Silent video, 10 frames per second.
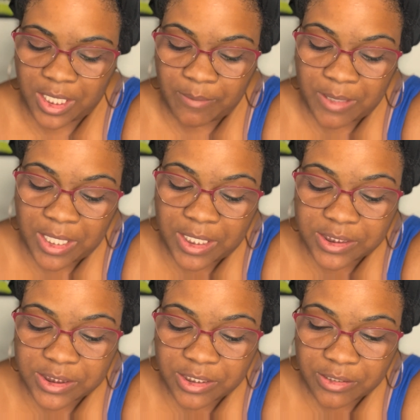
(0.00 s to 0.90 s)
like I'm not
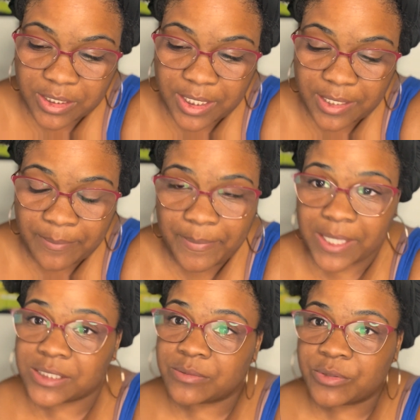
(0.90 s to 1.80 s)
necessarily in the
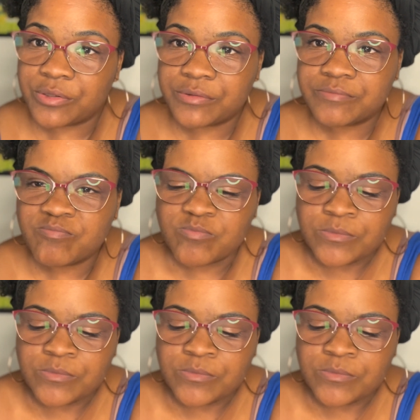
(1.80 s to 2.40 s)
best mood.